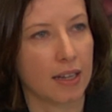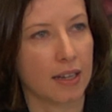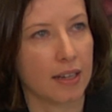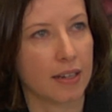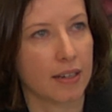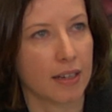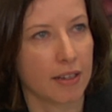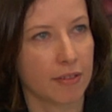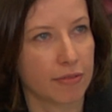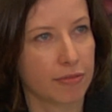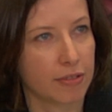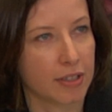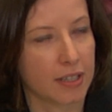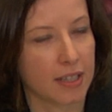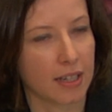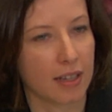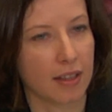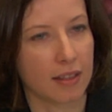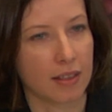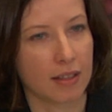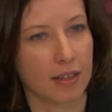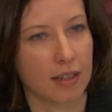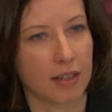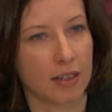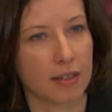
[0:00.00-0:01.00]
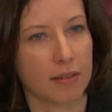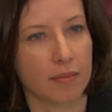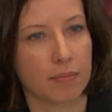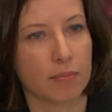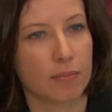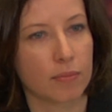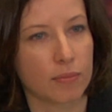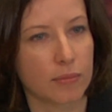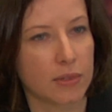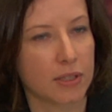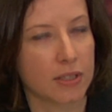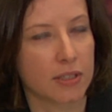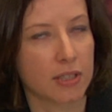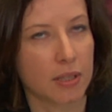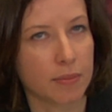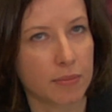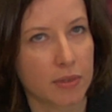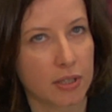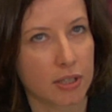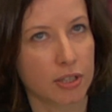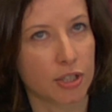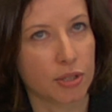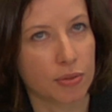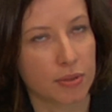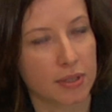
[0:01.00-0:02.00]
In Africa, in some
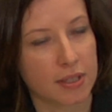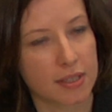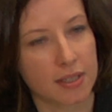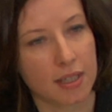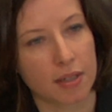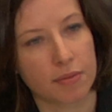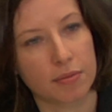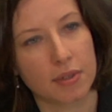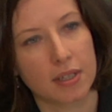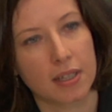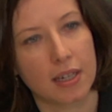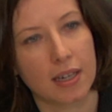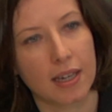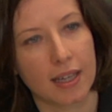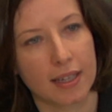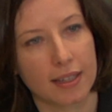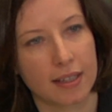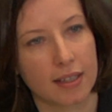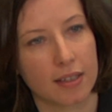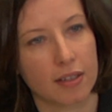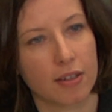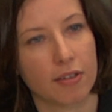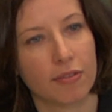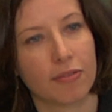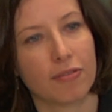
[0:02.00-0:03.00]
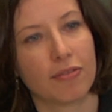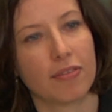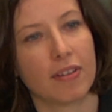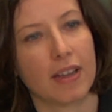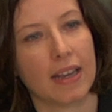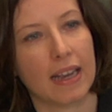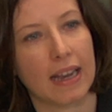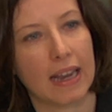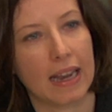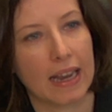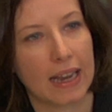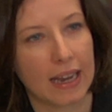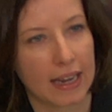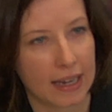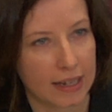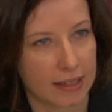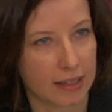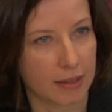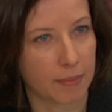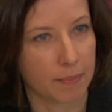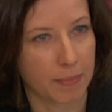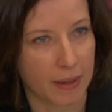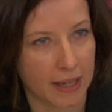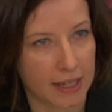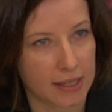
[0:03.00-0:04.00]
countries, they are really lacking of
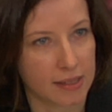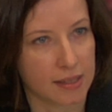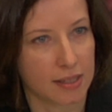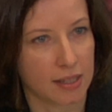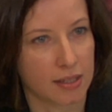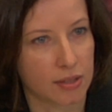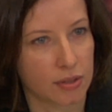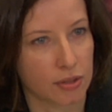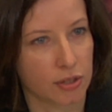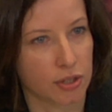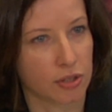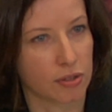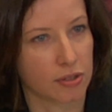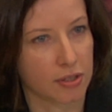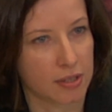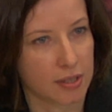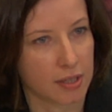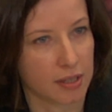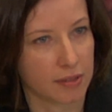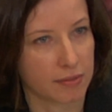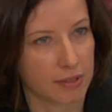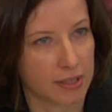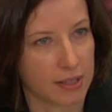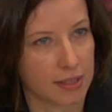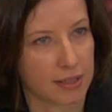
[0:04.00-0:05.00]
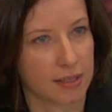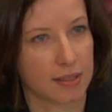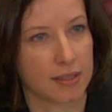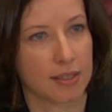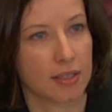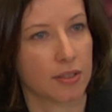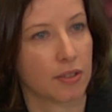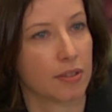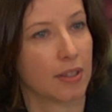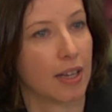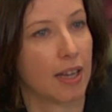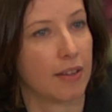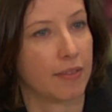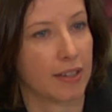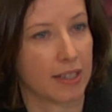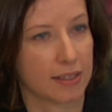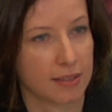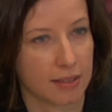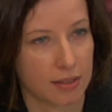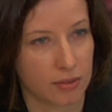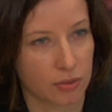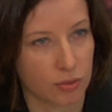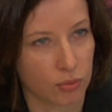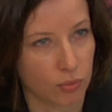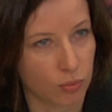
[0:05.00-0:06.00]
any basic social services. They don't have
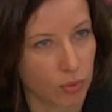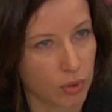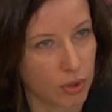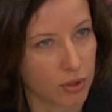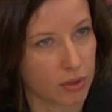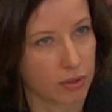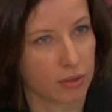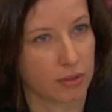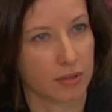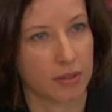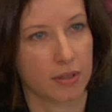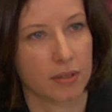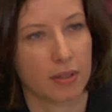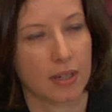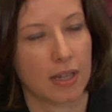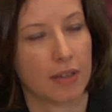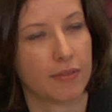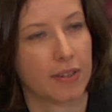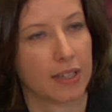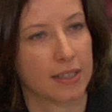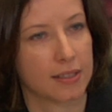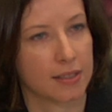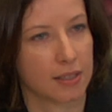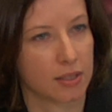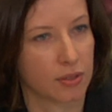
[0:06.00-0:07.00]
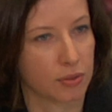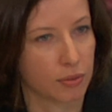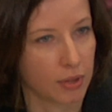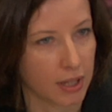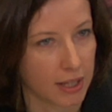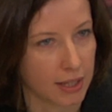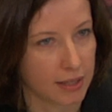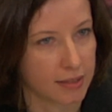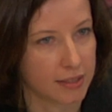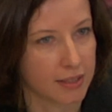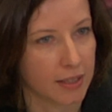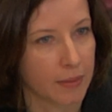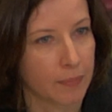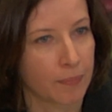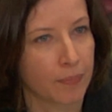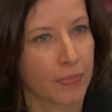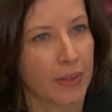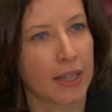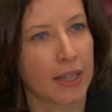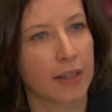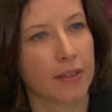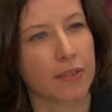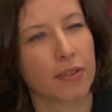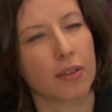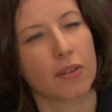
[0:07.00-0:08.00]
access to water, they don't have access to health.
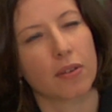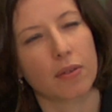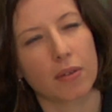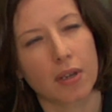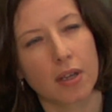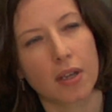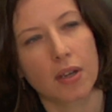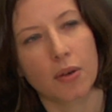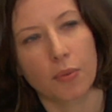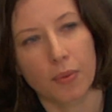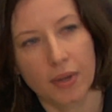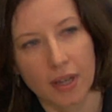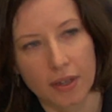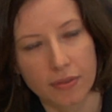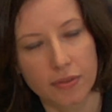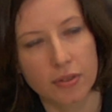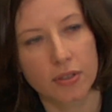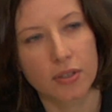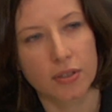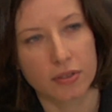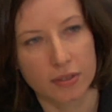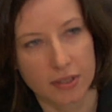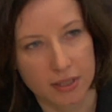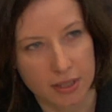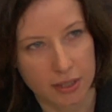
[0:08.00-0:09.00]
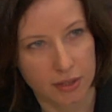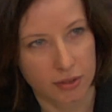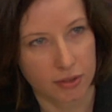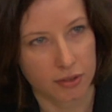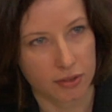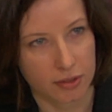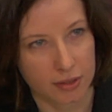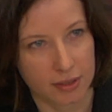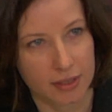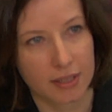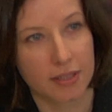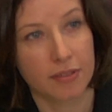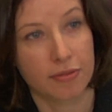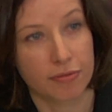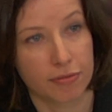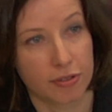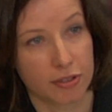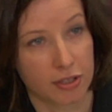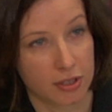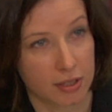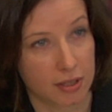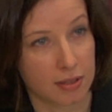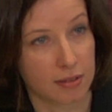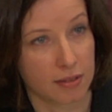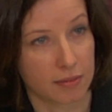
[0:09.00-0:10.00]
So we have to consider the
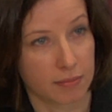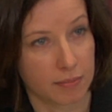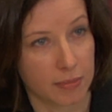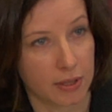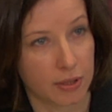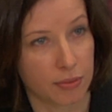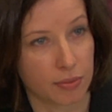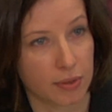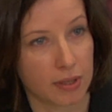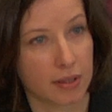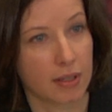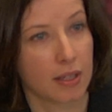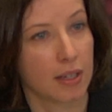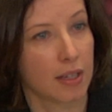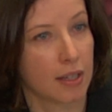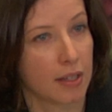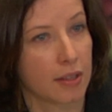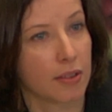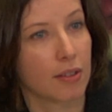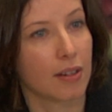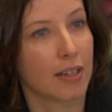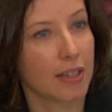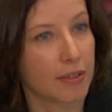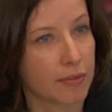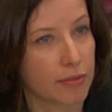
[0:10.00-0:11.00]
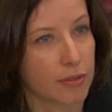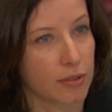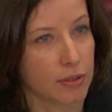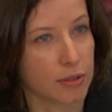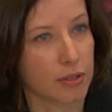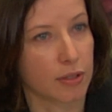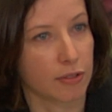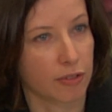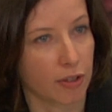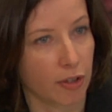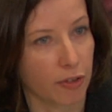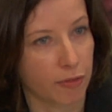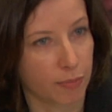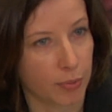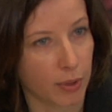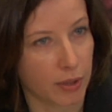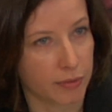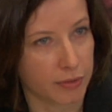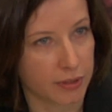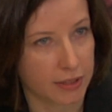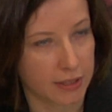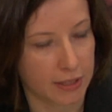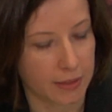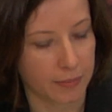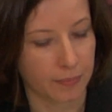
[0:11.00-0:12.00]
difference between the levels of
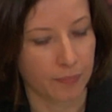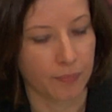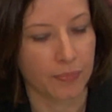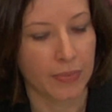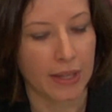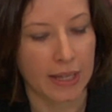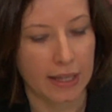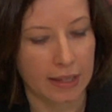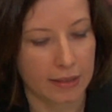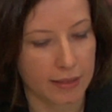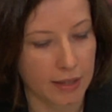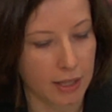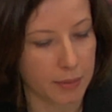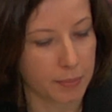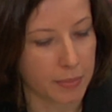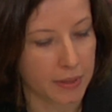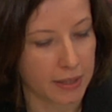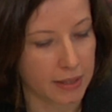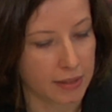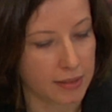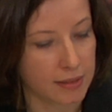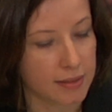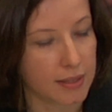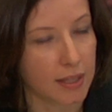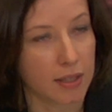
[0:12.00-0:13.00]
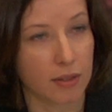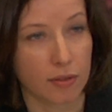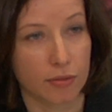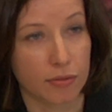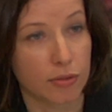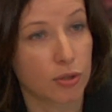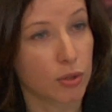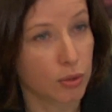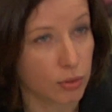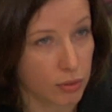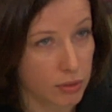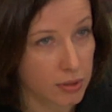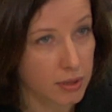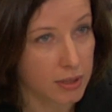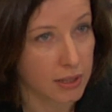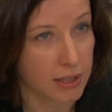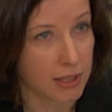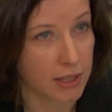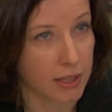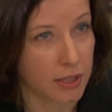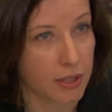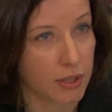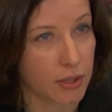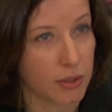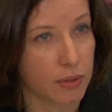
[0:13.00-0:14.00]
poverty. That being said, of course, the
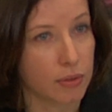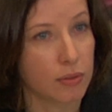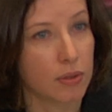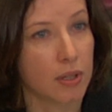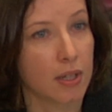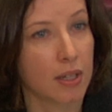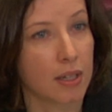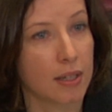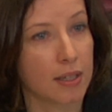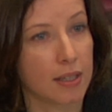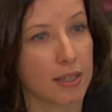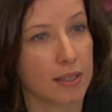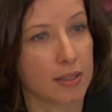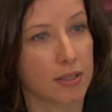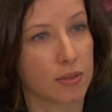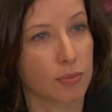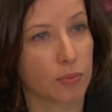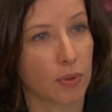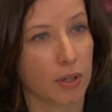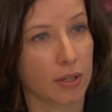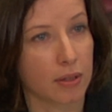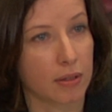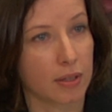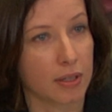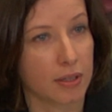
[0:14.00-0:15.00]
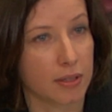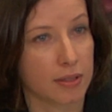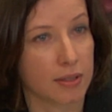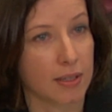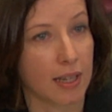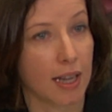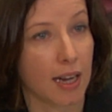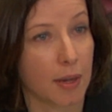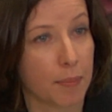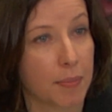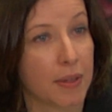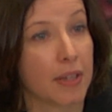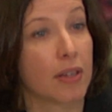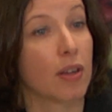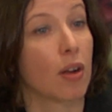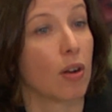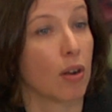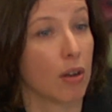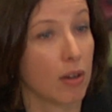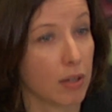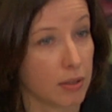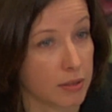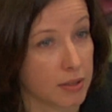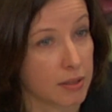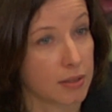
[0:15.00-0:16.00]
EU is helping a
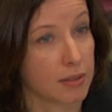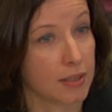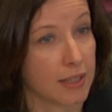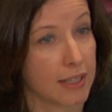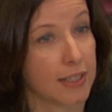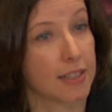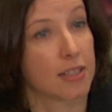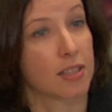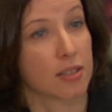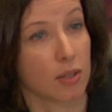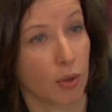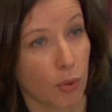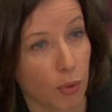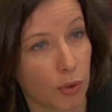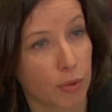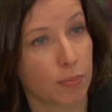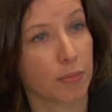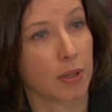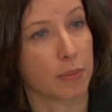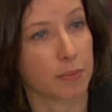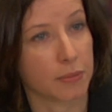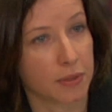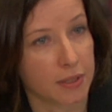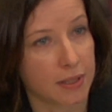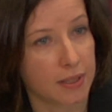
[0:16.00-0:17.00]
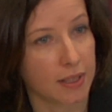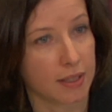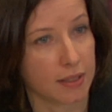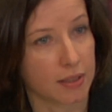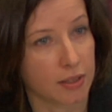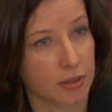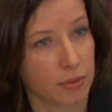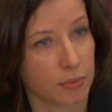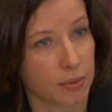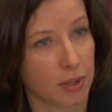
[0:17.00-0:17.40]
lot its own member states.